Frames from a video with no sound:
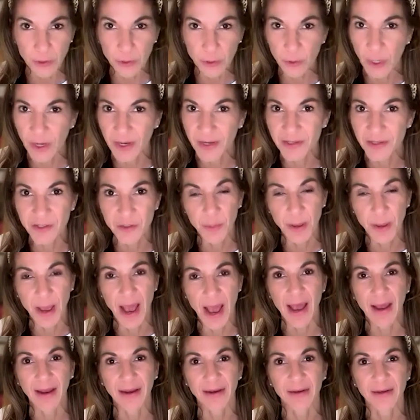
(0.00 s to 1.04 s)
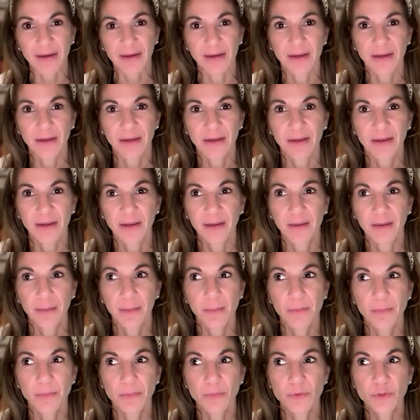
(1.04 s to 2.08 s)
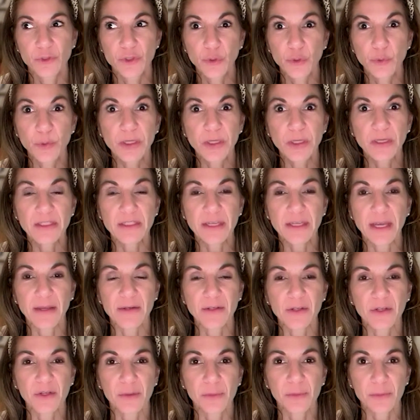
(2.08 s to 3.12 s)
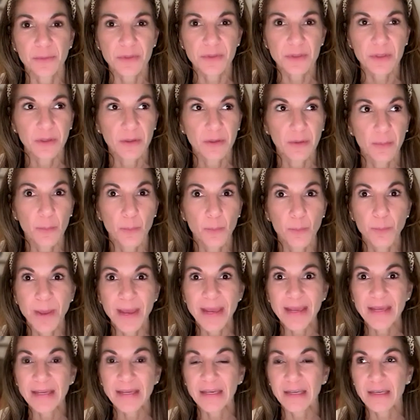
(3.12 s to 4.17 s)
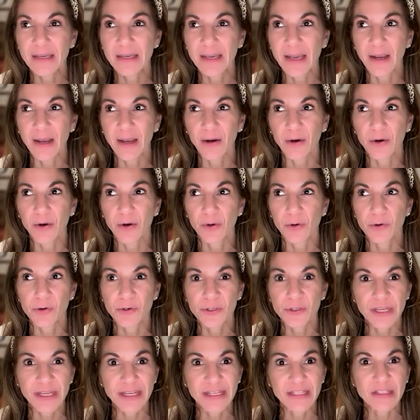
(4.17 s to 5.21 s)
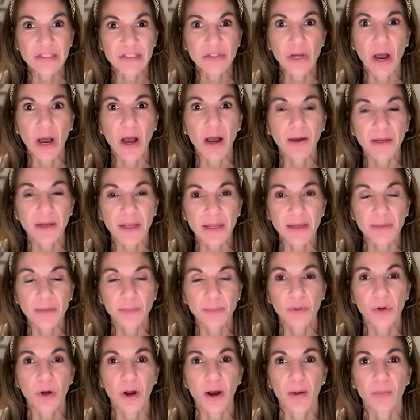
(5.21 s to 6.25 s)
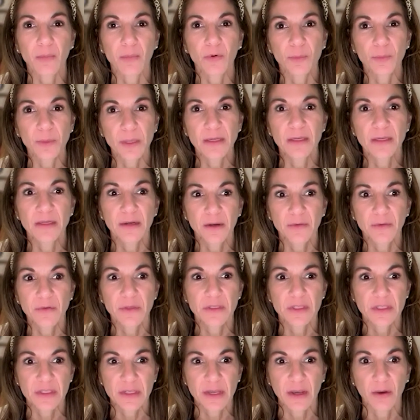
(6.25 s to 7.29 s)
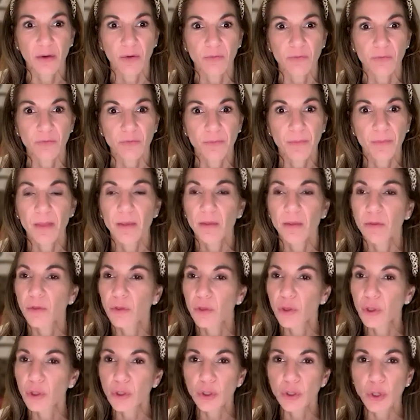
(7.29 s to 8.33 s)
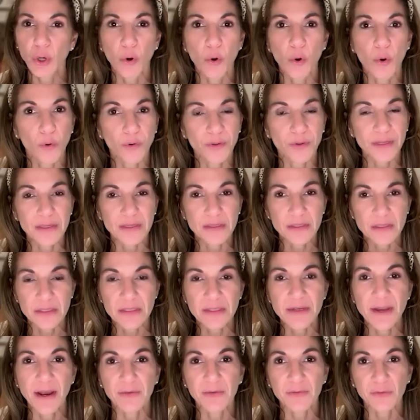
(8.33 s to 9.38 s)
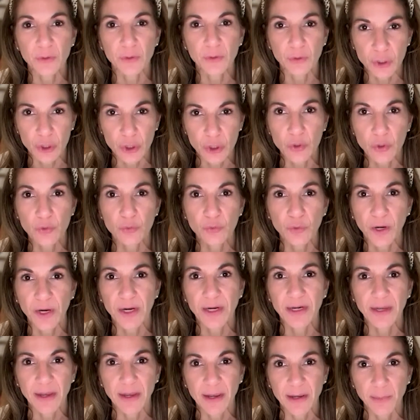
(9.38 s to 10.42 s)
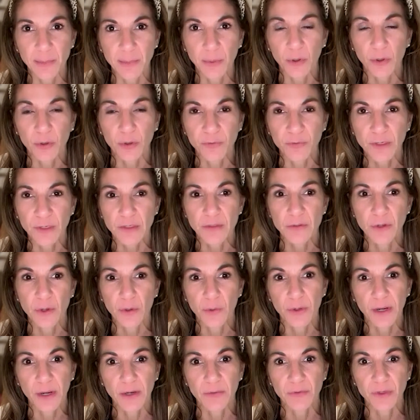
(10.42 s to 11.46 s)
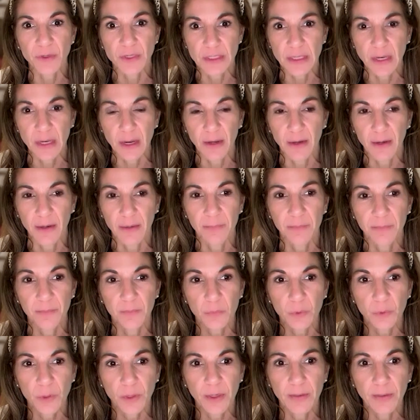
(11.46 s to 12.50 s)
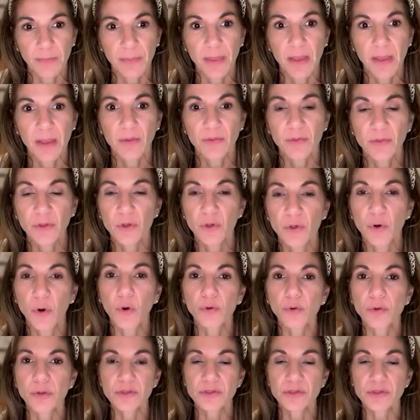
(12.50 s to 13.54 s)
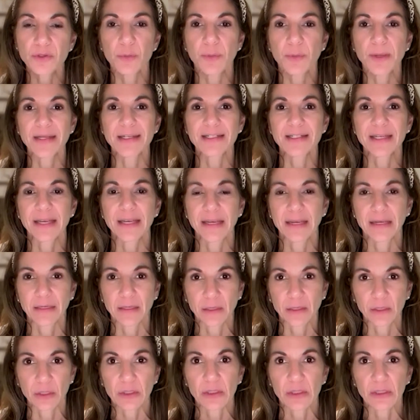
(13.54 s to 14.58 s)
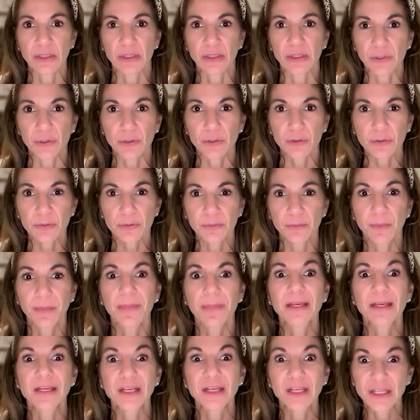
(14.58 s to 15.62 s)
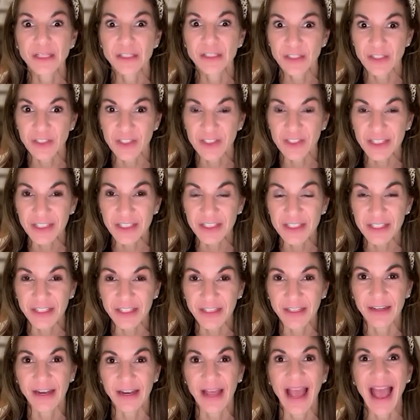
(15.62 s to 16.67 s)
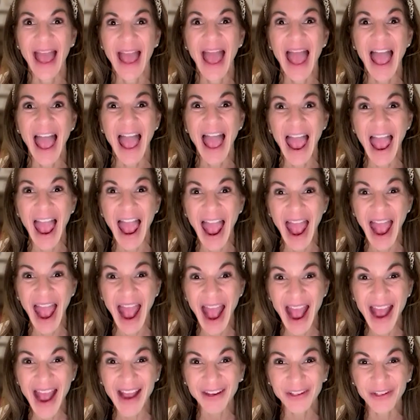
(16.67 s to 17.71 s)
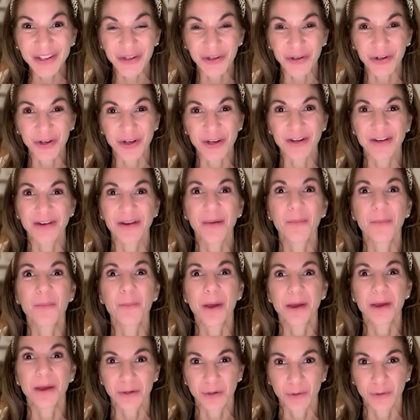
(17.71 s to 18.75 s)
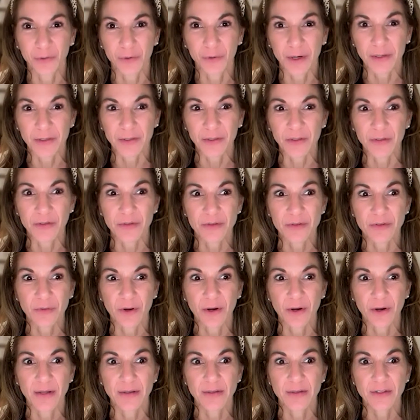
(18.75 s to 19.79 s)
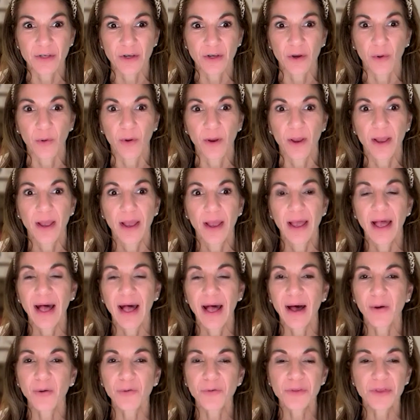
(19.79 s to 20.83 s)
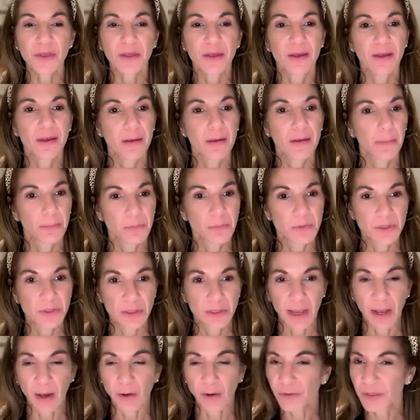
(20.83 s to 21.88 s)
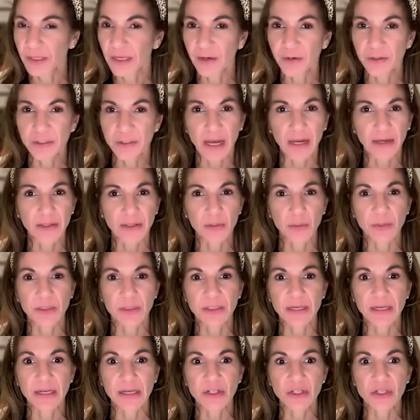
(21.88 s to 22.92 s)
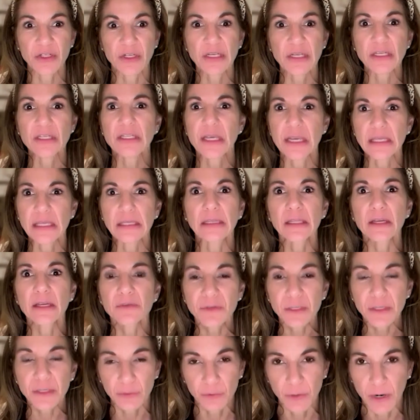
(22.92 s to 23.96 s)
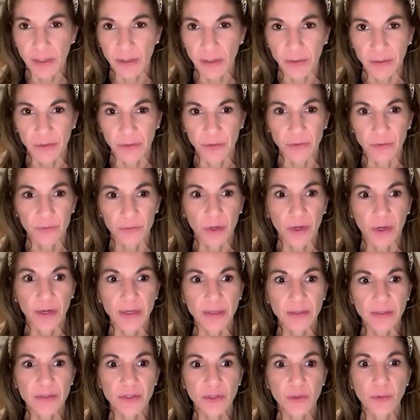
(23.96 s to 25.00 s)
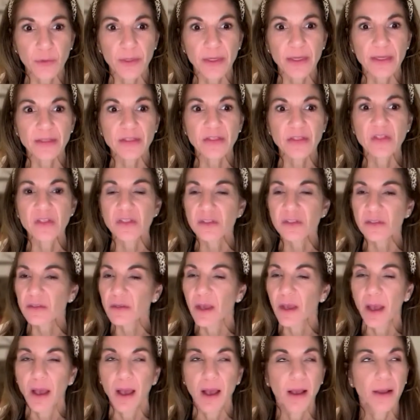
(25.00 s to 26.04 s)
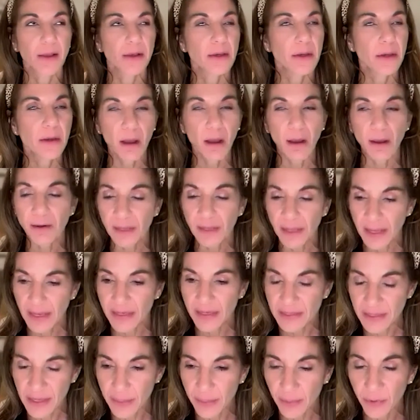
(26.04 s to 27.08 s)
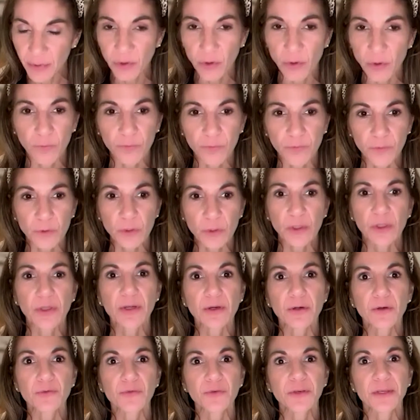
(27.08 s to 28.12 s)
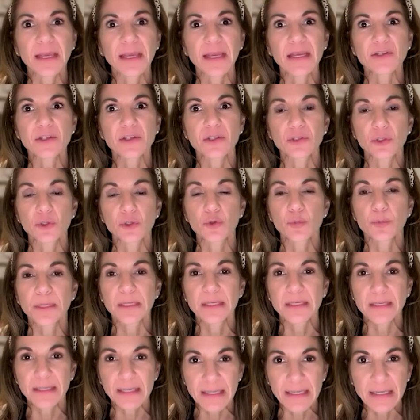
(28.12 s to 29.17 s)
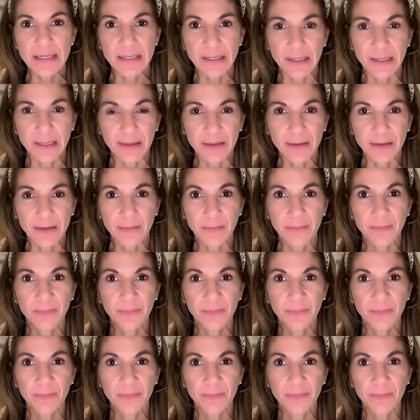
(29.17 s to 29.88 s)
you guys back, doing addendums, making errors is not a problem in and of itself. The goal is never to write a perfect note every time, right? The goal is to maintain clear, consistent, accurate medical records, right? So healthcare documentation is a living record, right? So it's not atypical for clarification to be needed